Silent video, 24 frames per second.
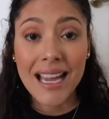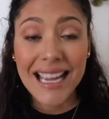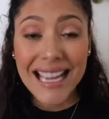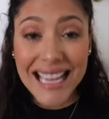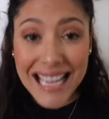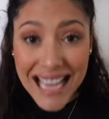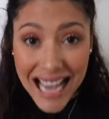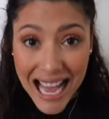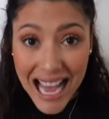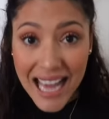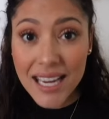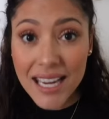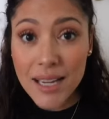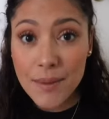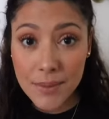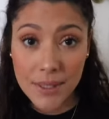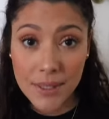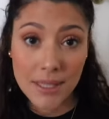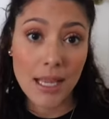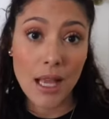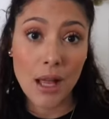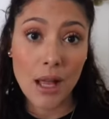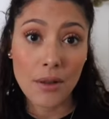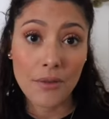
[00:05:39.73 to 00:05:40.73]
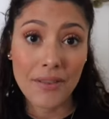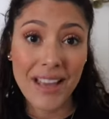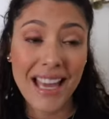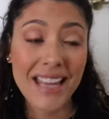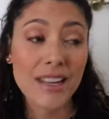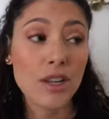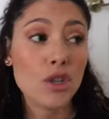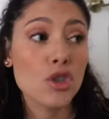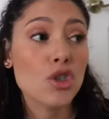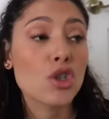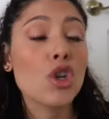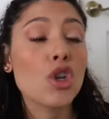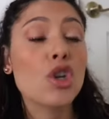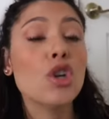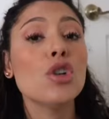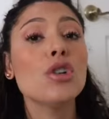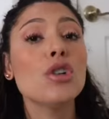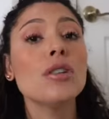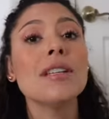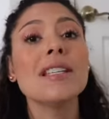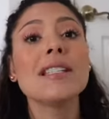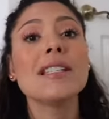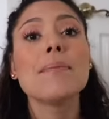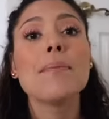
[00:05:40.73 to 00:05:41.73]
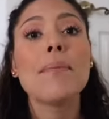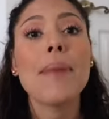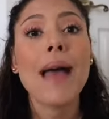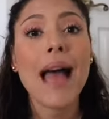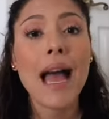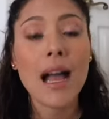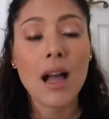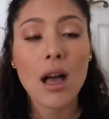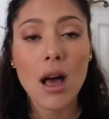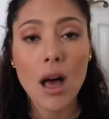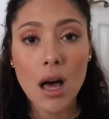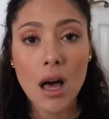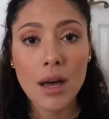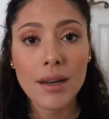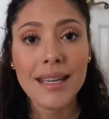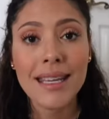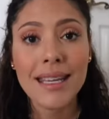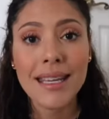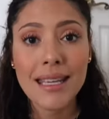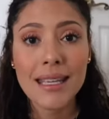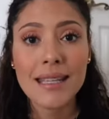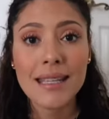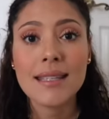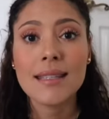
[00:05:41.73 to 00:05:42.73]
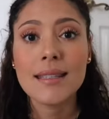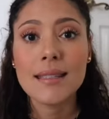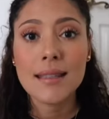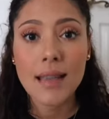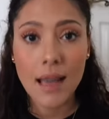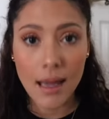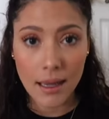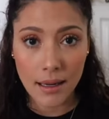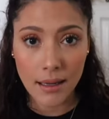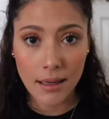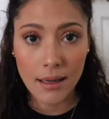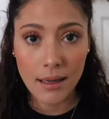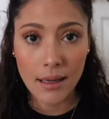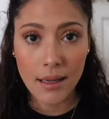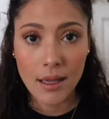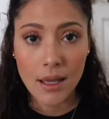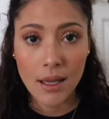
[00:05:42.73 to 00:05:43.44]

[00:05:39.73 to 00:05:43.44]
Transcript: God himself had to turn his back on his son